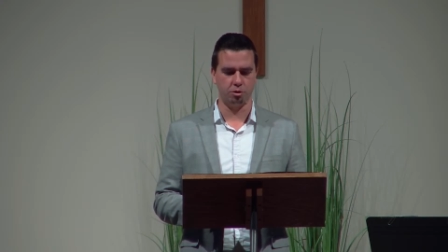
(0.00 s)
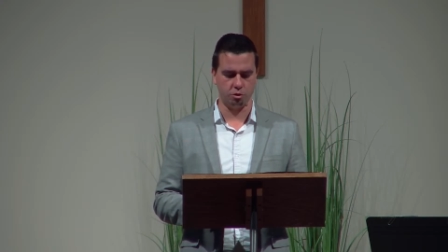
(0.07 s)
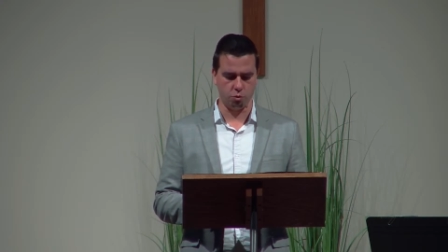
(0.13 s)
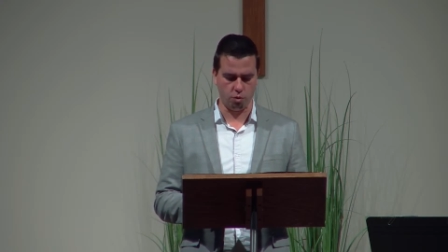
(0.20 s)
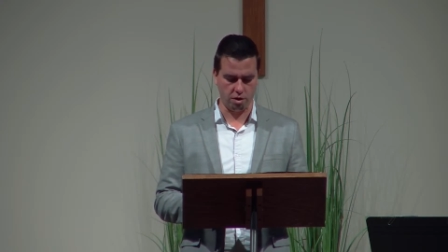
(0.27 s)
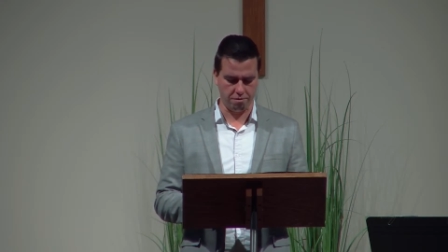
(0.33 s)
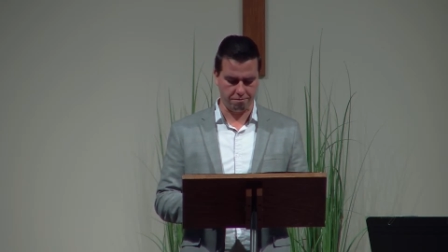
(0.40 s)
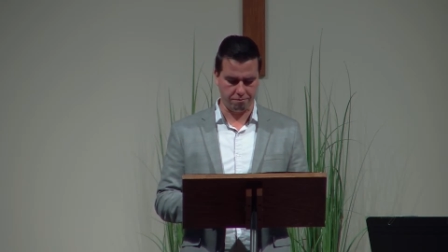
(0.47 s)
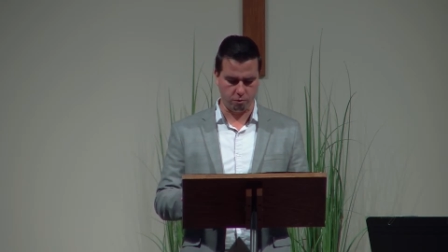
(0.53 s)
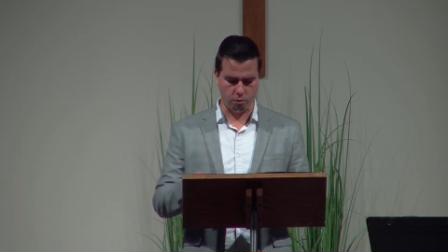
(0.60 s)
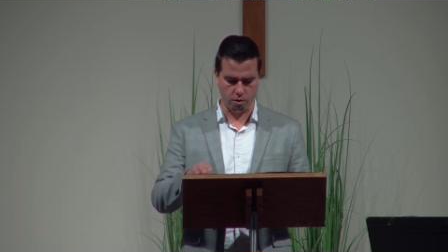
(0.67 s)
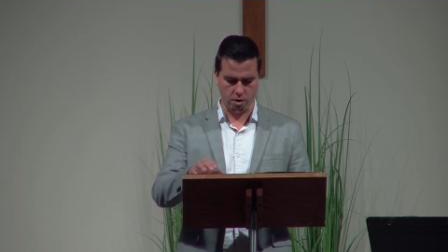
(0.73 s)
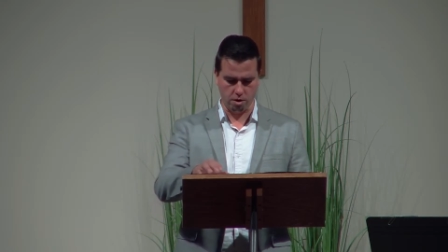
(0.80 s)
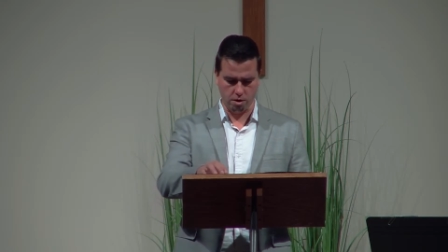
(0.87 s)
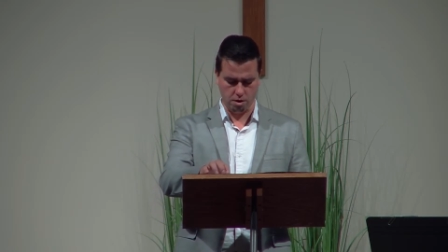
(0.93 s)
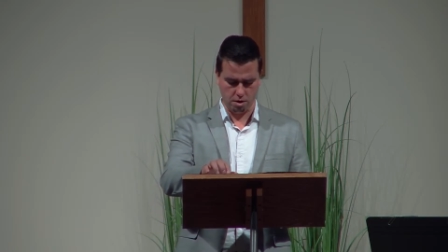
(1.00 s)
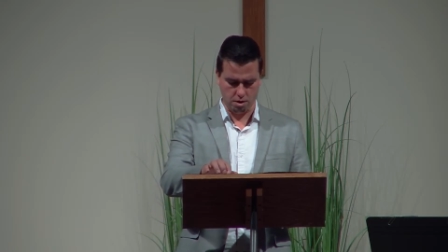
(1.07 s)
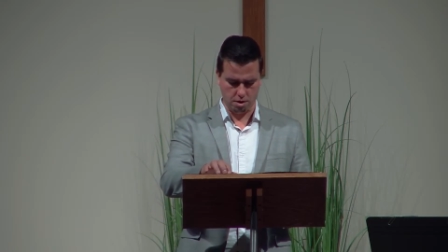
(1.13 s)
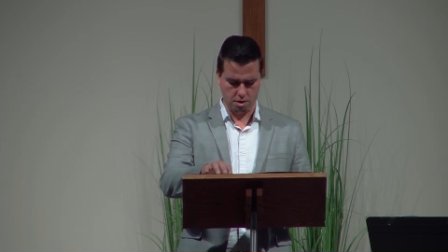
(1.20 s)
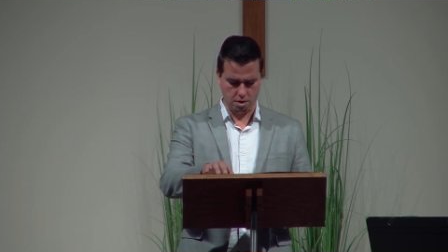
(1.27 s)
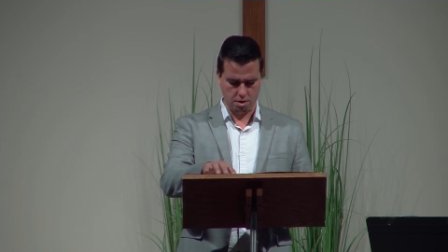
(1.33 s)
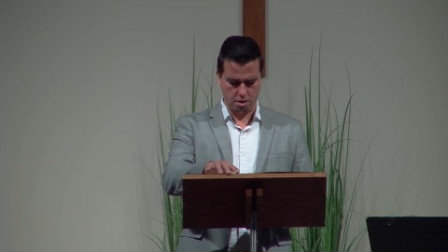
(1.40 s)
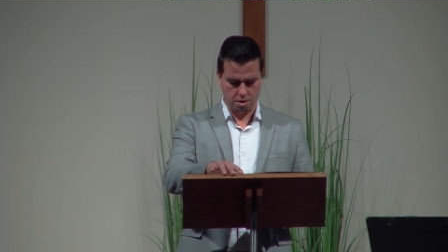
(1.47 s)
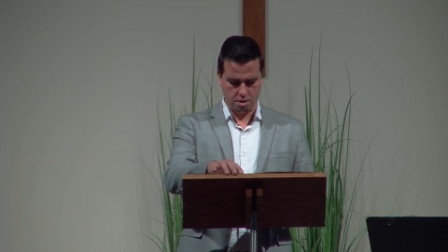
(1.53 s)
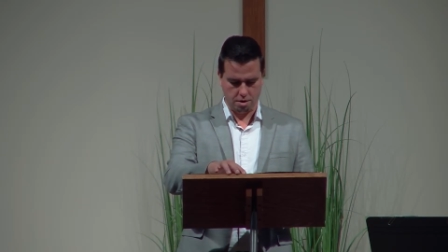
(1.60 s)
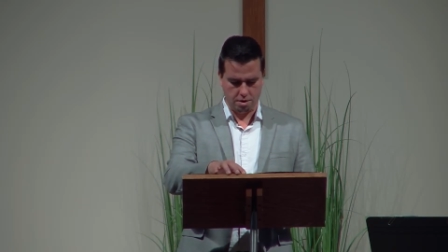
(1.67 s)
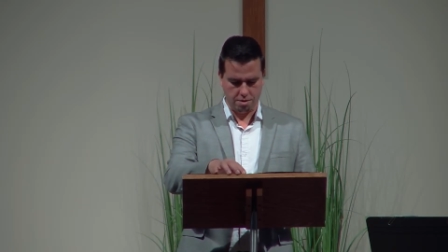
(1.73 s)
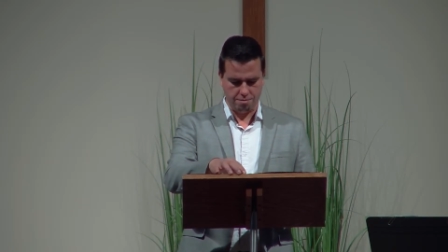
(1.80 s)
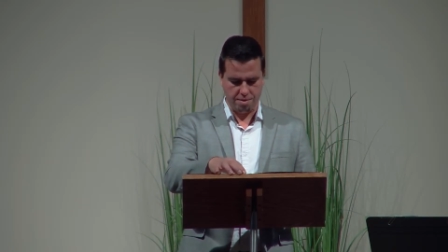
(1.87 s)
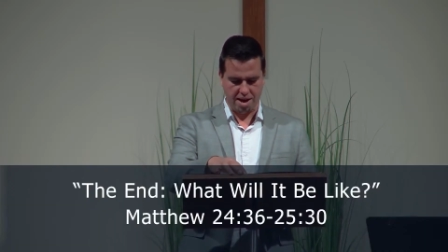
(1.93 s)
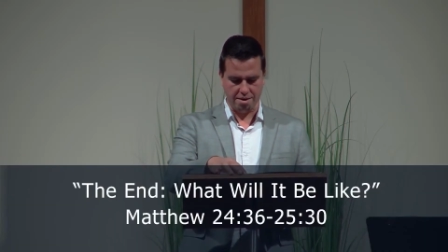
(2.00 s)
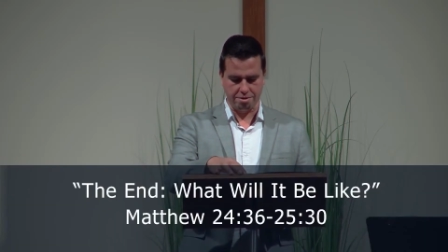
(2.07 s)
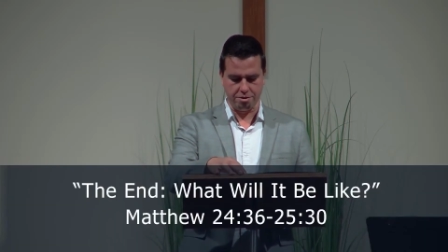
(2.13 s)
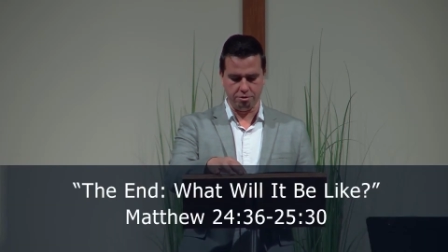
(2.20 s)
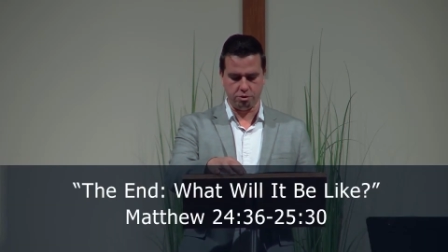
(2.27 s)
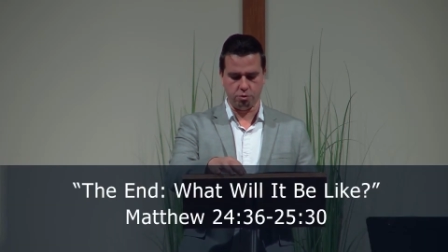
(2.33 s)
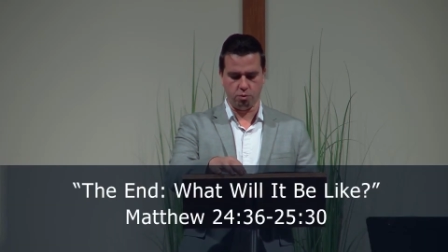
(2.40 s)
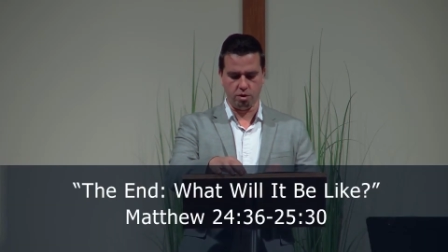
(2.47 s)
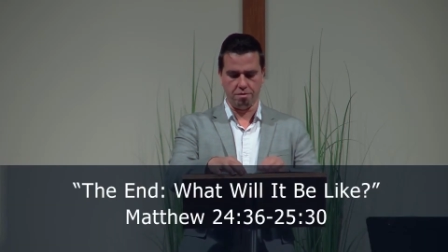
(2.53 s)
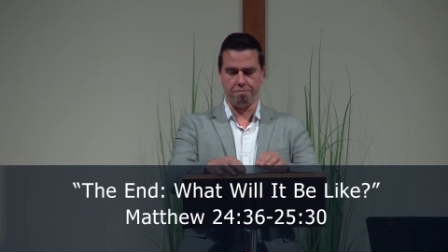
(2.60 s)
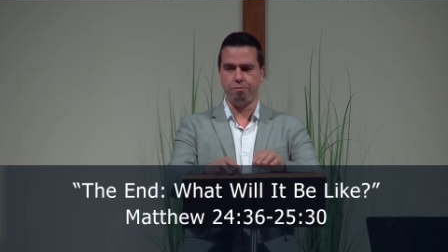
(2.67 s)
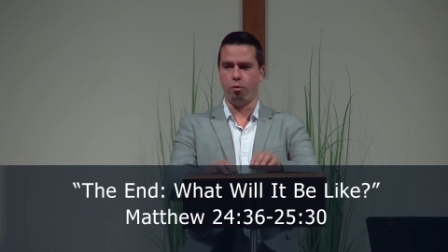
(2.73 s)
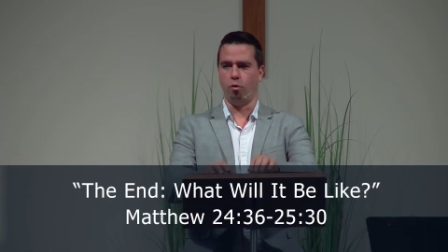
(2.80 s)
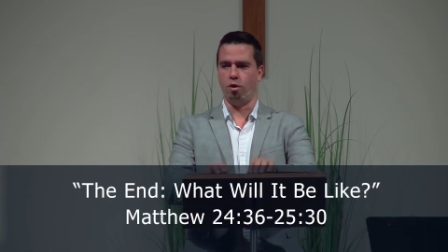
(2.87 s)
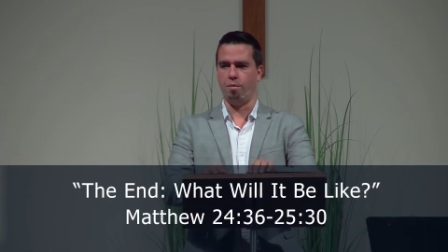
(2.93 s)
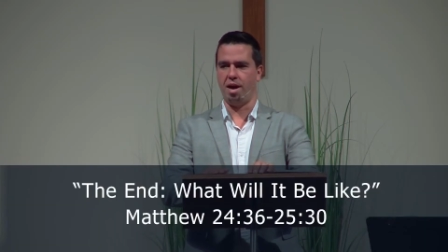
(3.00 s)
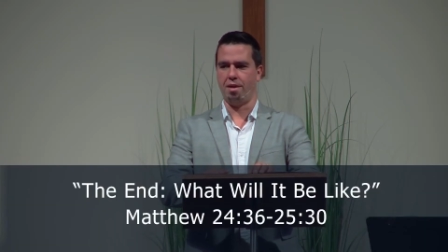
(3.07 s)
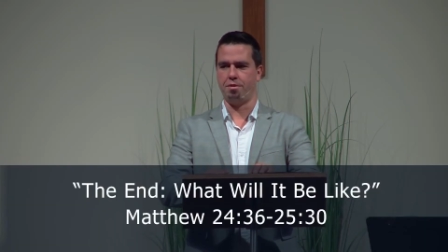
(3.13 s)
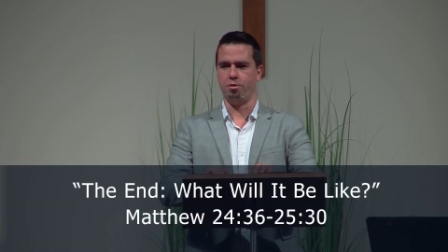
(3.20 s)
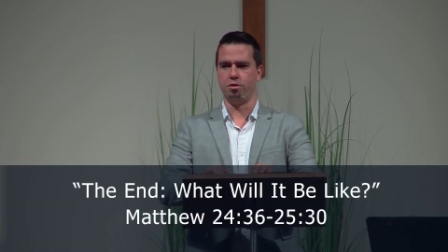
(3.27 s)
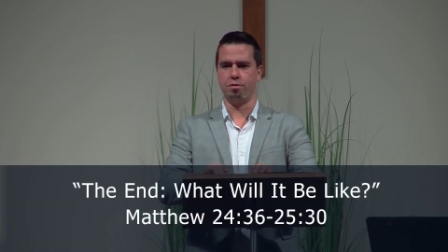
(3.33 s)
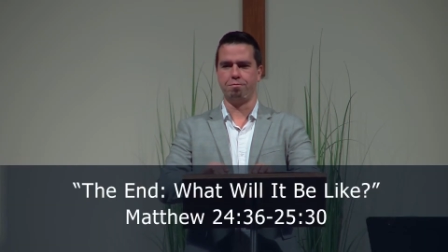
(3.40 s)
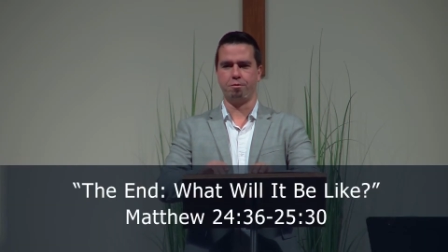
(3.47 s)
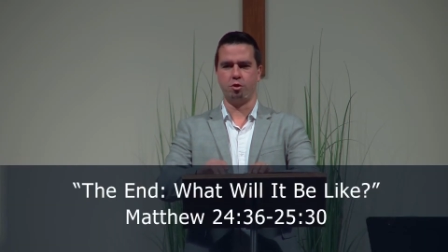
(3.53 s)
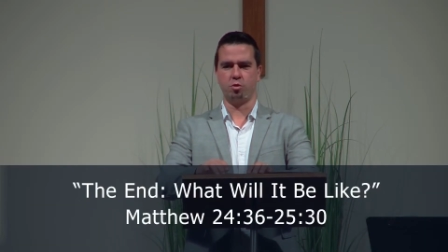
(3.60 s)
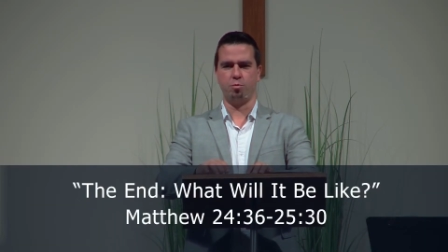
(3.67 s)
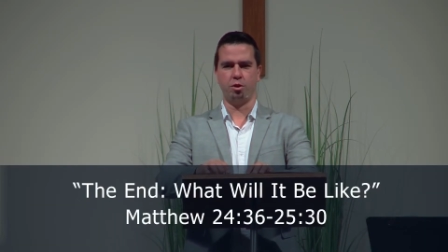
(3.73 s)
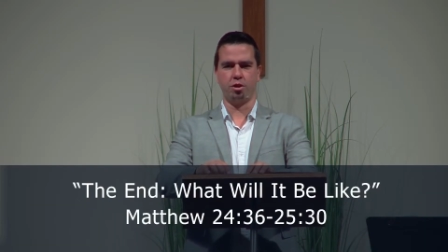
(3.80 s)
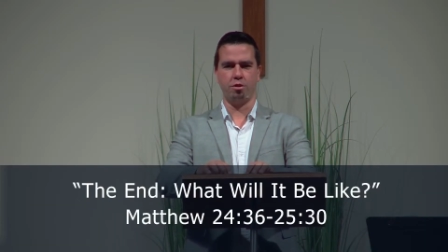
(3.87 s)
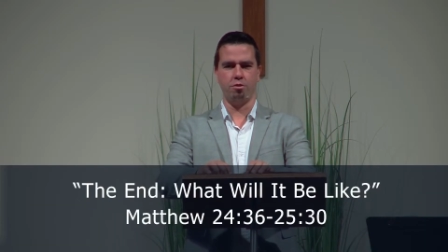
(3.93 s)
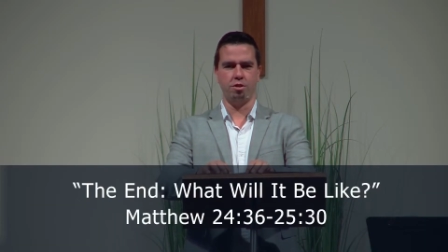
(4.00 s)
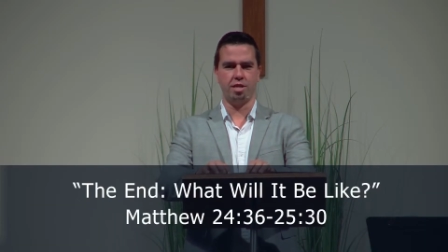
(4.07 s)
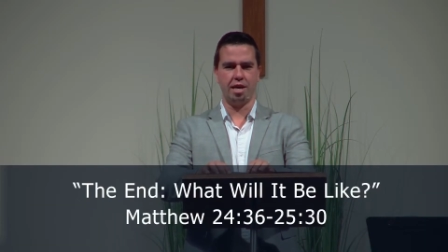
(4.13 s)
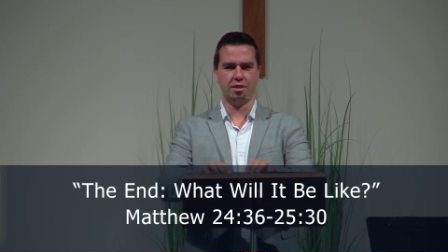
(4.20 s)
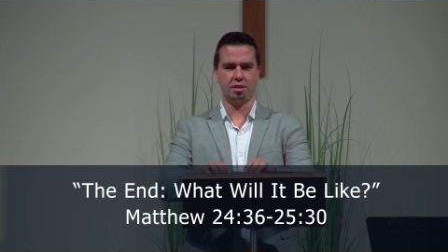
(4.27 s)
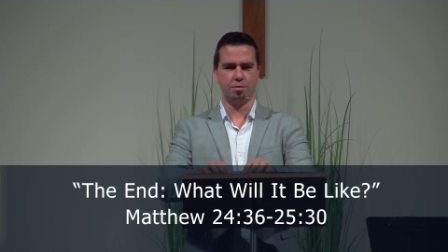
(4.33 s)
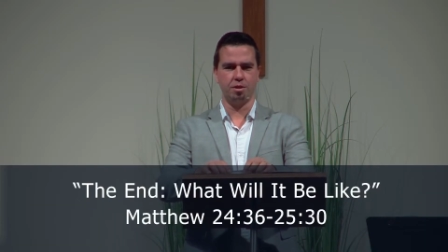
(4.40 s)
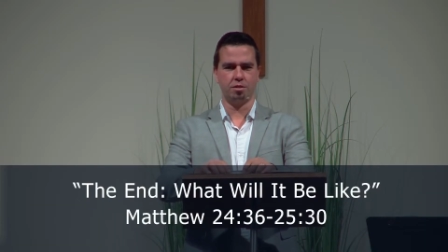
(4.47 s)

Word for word: 24. Matthew 24. Matthew's the first book of the New Testament.